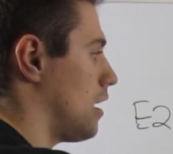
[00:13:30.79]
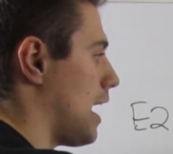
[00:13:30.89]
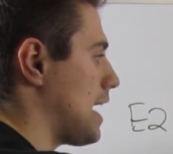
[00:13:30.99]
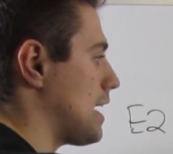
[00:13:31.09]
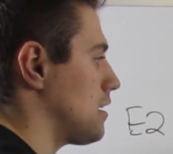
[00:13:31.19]

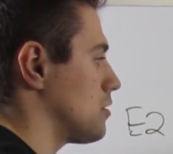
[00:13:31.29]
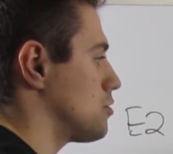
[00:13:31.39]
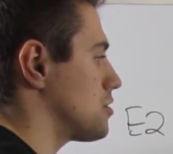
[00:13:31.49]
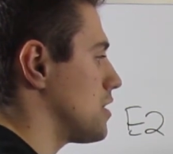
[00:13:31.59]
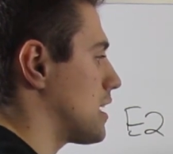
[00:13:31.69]
And it
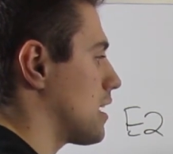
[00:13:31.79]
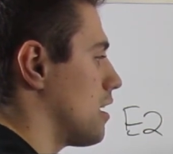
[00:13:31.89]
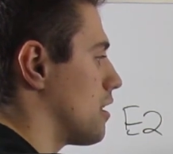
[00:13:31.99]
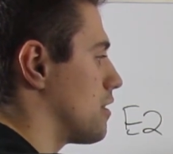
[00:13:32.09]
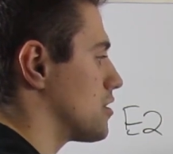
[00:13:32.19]
looks like
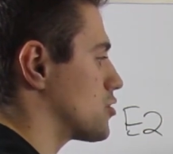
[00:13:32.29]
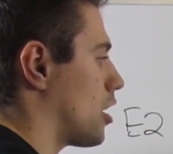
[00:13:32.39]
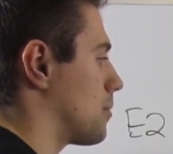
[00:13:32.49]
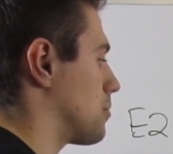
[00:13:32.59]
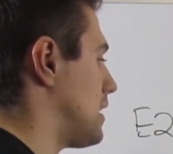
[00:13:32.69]
this
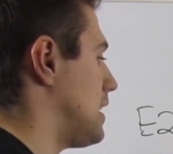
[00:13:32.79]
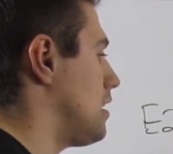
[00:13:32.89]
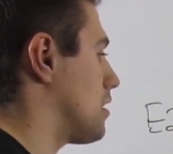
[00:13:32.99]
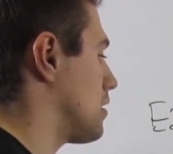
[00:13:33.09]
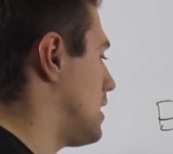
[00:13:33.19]
carbon right
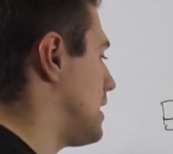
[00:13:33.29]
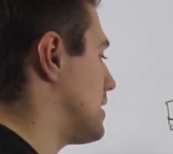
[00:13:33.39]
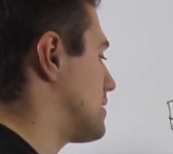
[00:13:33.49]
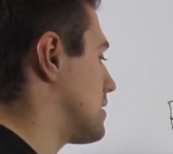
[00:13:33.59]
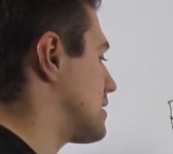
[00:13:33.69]
here
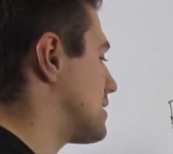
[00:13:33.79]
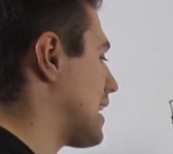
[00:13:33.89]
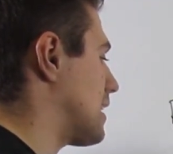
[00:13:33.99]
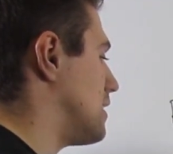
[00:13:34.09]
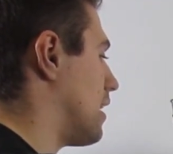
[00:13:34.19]
is
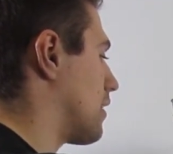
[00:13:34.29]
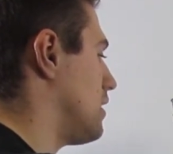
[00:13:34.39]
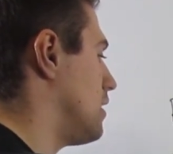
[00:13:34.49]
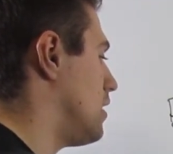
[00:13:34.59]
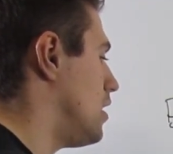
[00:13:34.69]

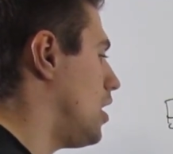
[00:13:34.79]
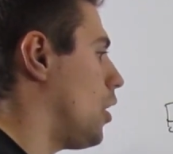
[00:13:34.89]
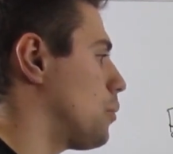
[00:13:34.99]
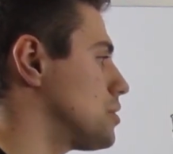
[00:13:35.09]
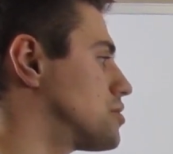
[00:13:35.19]
secondary,
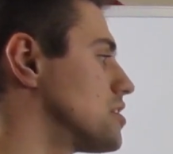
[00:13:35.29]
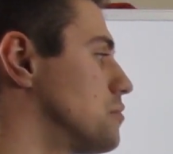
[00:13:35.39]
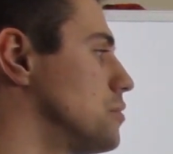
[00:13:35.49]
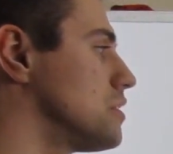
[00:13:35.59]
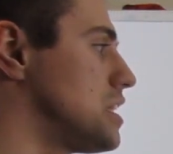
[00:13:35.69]
which
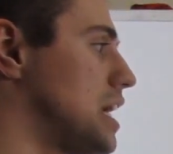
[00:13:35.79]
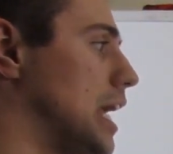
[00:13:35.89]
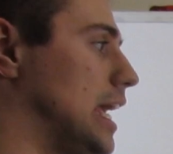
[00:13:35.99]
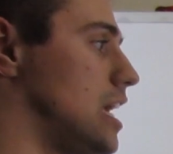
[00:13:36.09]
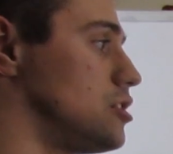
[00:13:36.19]
doesn't really
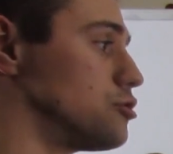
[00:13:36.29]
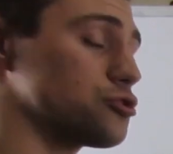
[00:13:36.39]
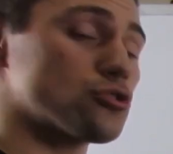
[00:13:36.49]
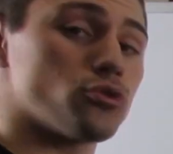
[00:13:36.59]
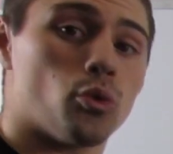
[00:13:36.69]

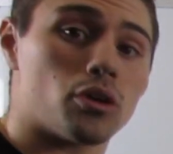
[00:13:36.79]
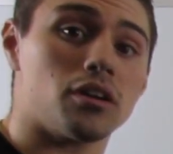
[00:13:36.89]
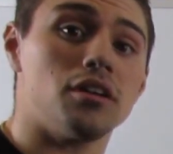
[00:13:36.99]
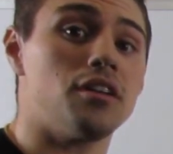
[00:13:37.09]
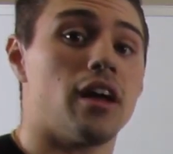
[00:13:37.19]

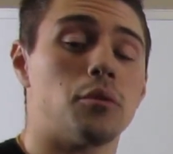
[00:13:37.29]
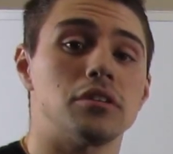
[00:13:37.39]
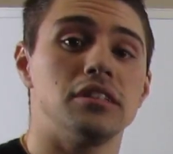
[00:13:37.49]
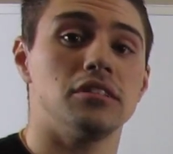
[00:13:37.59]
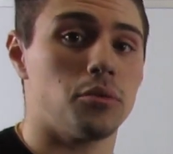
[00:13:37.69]
ensure that
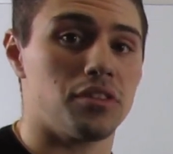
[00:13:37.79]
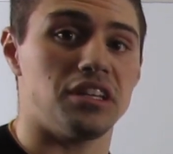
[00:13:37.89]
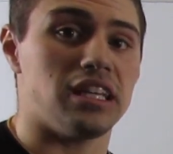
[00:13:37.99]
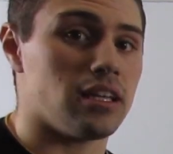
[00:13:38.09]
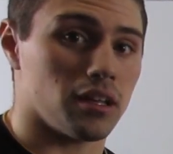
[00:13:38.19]
we're dealing with
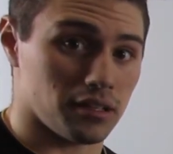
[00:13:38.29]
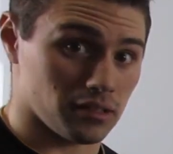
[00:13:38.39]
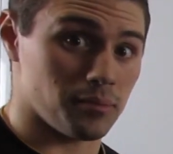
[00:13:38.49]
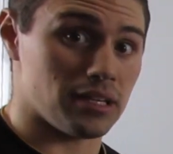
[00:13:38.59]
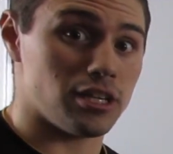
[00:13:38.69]
an, e, an
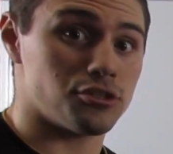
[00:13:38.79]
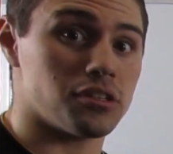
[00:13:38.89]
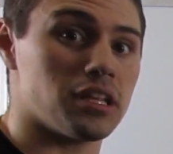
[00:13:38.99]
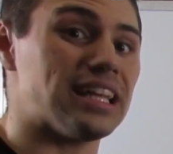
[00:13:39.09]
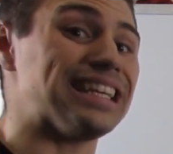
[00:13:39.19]

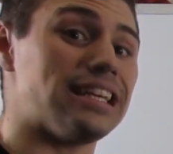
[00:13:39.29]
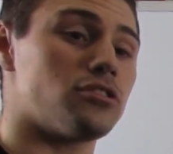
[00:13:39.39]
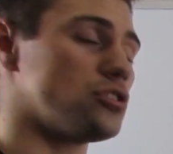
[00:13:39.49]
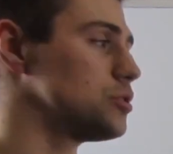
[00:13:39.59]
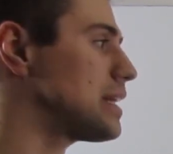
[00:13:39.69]
elimination, an
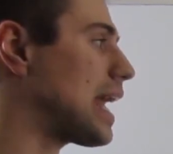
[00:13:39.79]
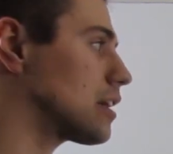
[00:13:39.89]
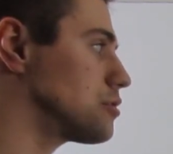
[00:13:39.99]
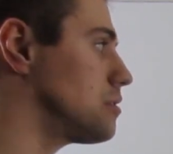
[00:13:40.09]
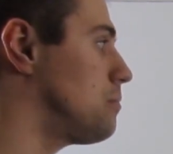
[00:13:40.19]
E2
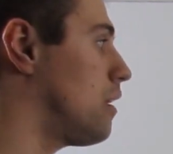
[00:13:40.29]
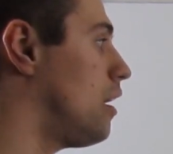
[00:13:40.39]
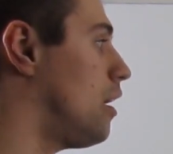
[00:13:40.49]
reaction.